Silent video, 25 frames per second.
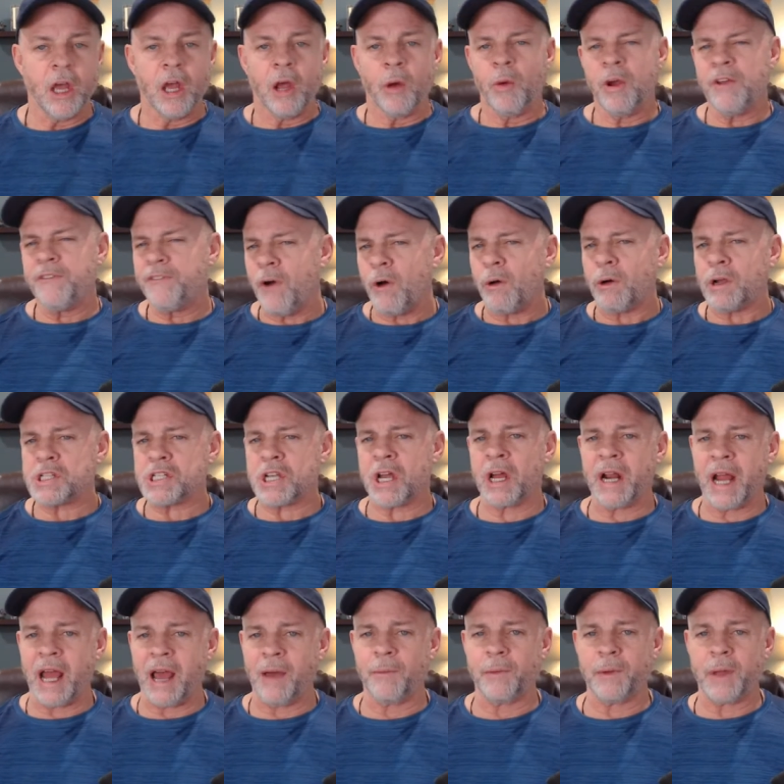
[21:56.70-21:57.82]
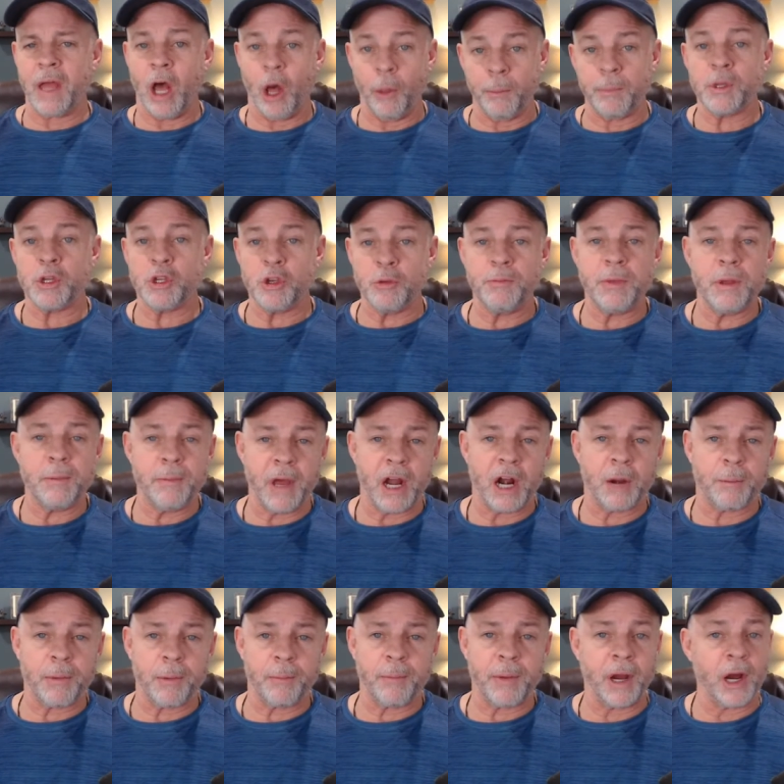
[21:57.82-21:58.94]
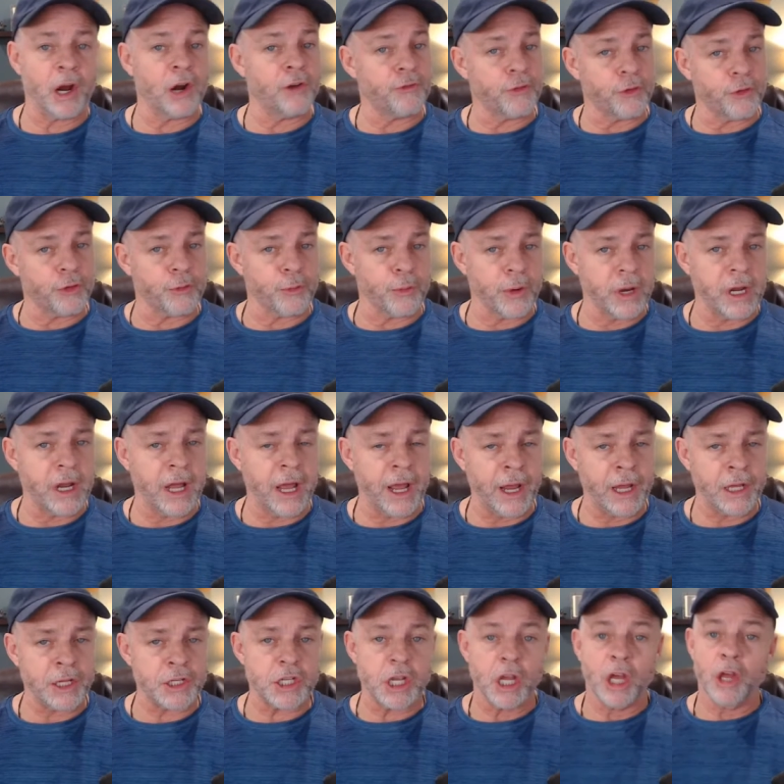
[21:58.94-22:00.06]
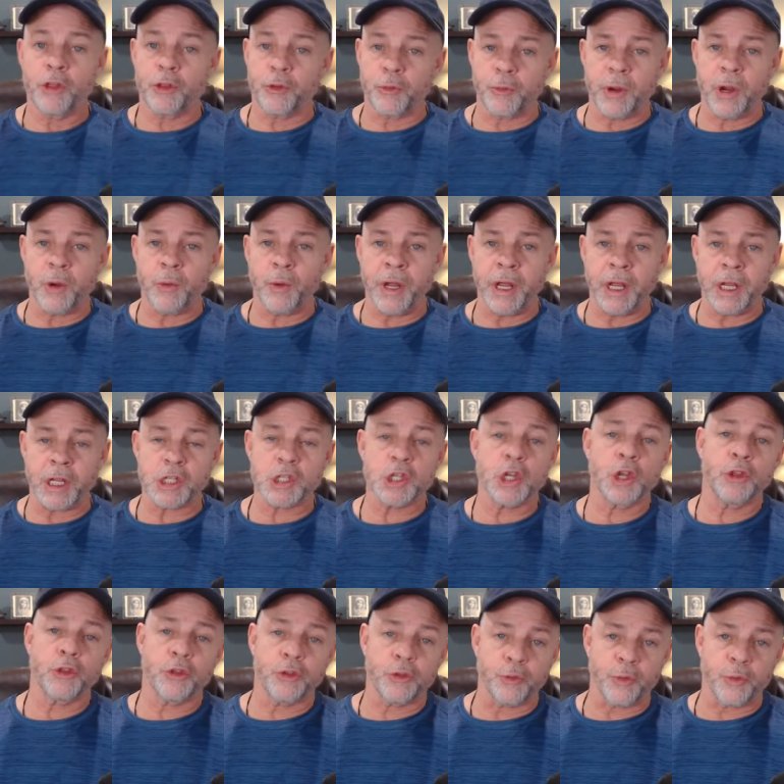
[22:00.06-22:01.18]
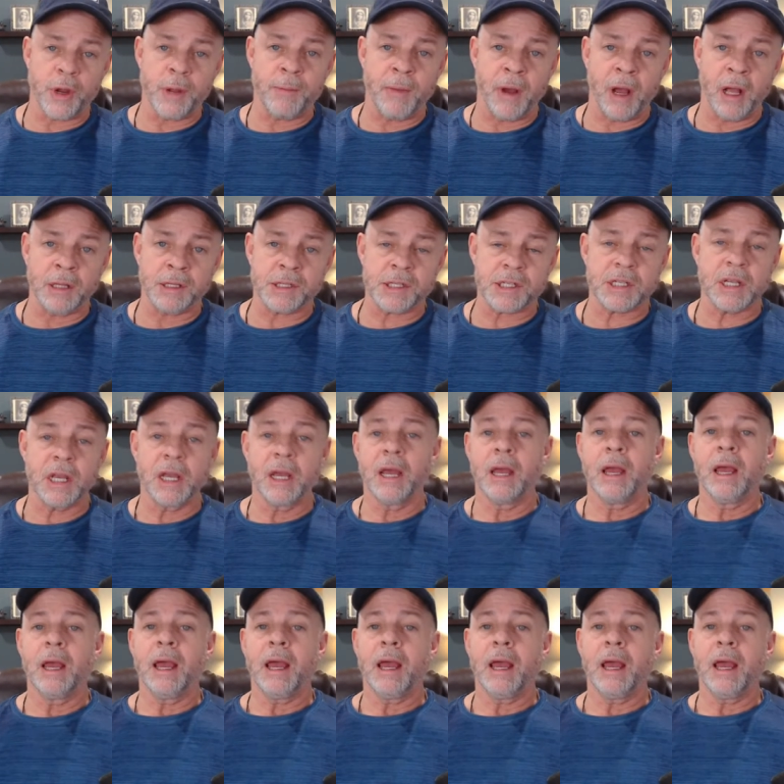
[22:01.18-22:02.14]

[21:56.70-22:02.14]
We focus on helping you be better prepared for 3 days, 3 weeks, 3 months,